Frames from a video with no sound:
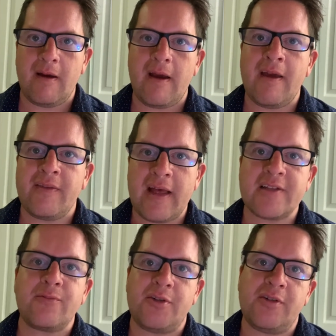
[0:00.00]
And
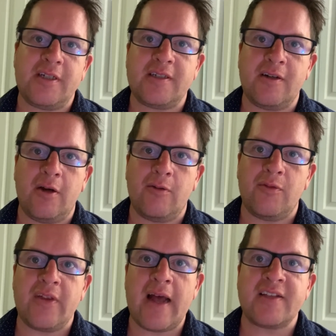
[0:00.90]
that's what you need to know.
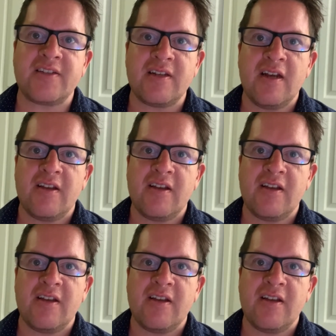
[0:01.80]
That's